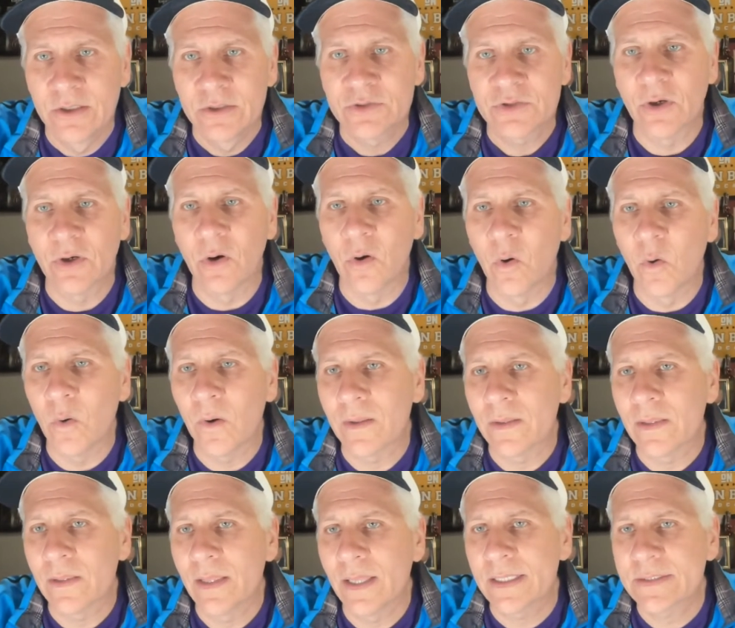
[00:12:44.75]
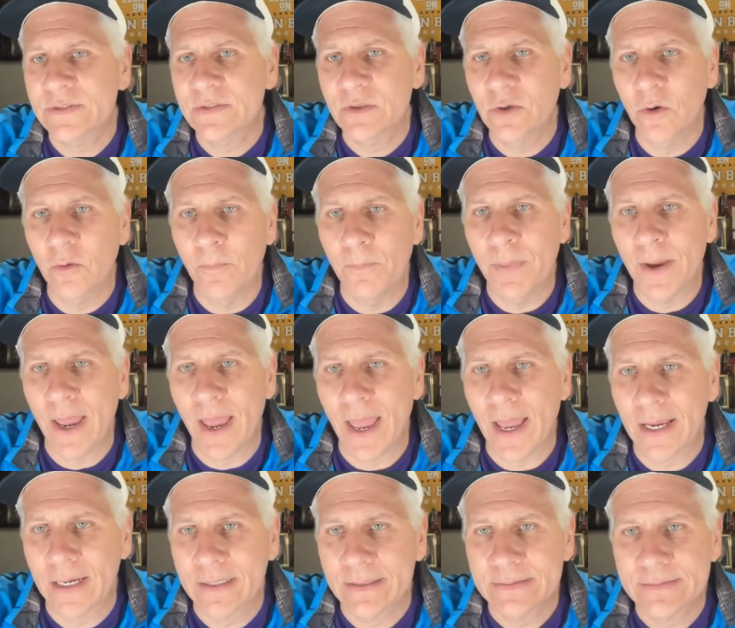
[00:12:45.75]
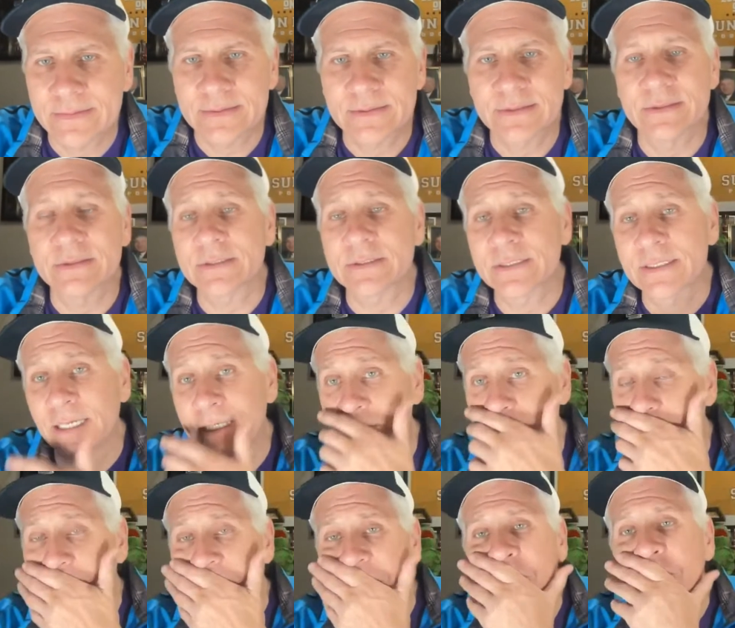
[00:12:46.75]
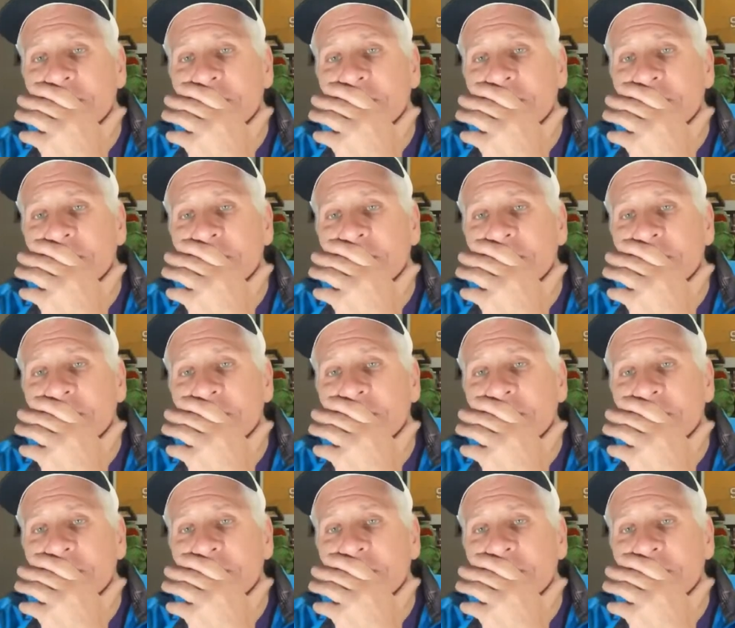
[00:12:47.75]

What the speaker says: So let's go back to the schedule.